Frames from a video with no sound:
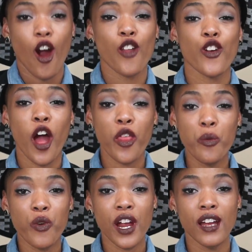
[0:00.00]
Are there
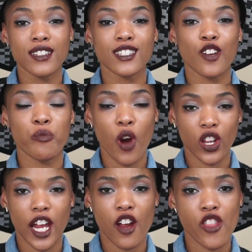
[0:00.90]
other brands of
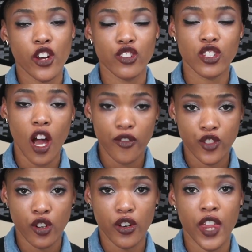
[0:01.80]
Marley hair that are softer